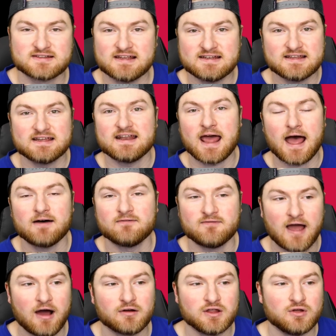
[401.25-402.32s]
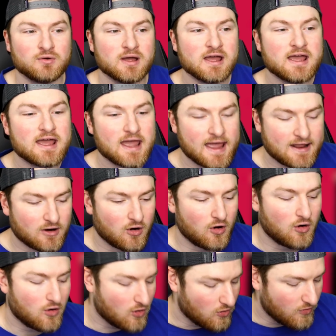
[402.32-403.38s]
He did have value, and
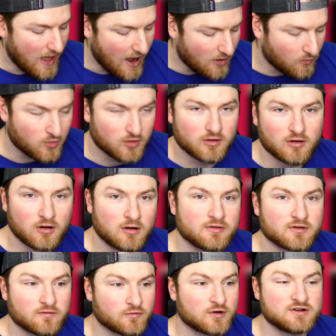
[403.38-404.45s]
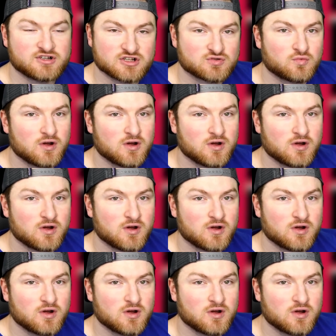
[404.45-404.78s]
all that work on the fringes,